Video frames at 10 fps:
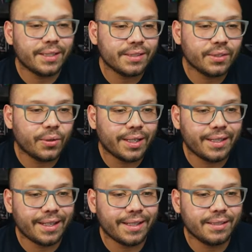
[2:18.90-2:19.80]
is go
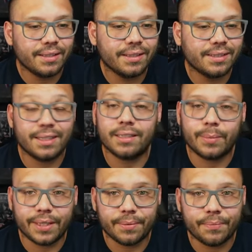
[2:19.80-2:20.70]
ahead and select the
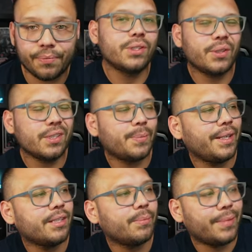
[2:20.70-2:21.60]
plan. Once you're on this
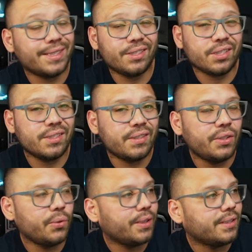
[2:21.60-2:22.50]
page, my suggestion to
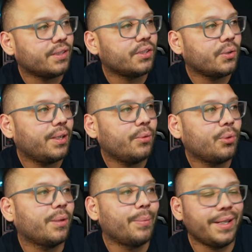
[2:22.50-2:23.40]
you is to just go ahead
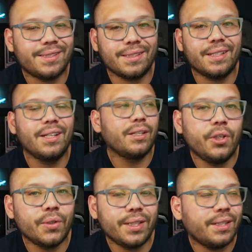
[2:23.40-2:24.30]
with the basic. You
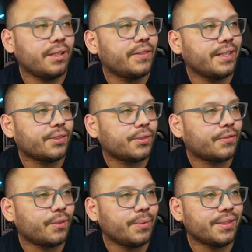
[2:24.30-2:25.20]
don't need all of the extras
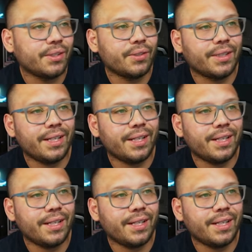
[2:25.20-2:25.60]
from these other